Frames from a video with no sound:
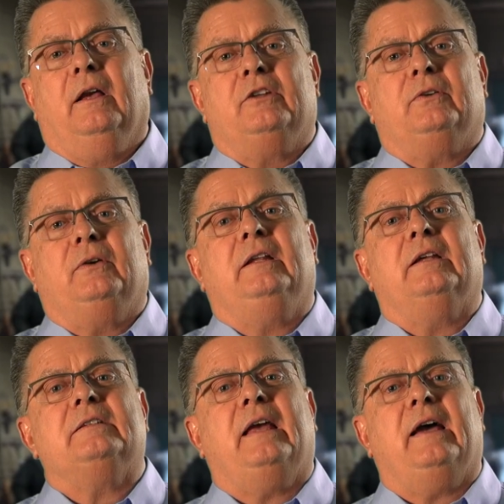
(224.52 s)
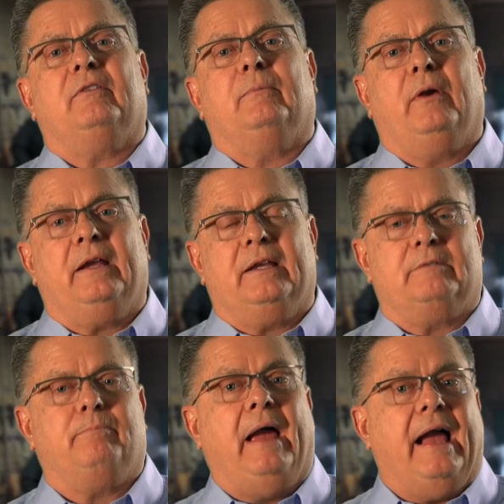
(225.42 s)
so he doesn't have to break
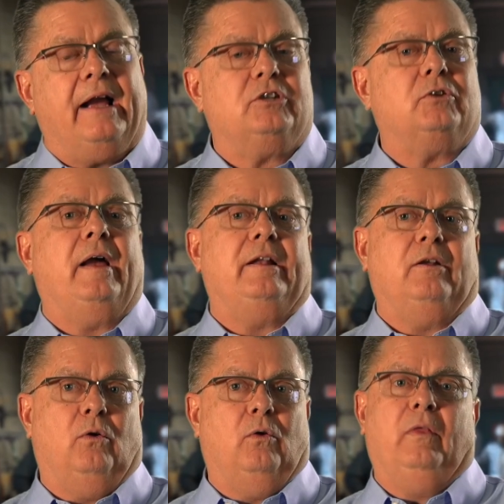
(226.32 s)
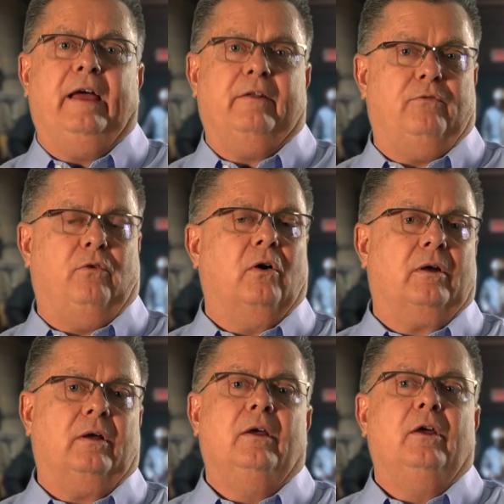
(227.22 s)
his back trying to hold that fork
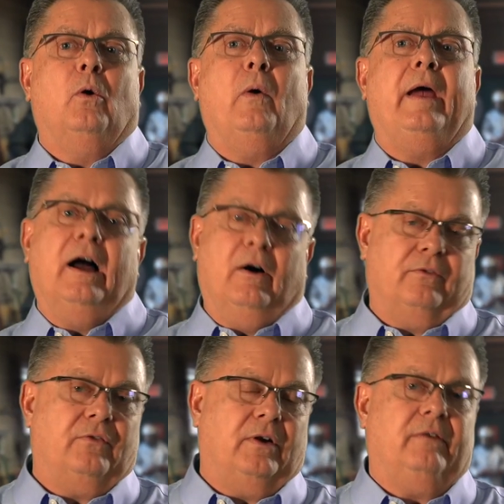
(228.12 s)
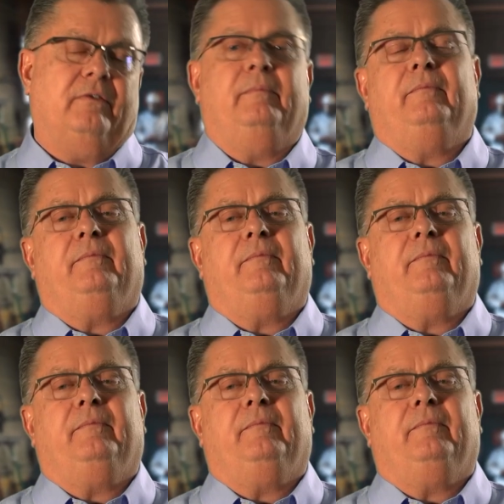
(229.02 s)
way out in front of him.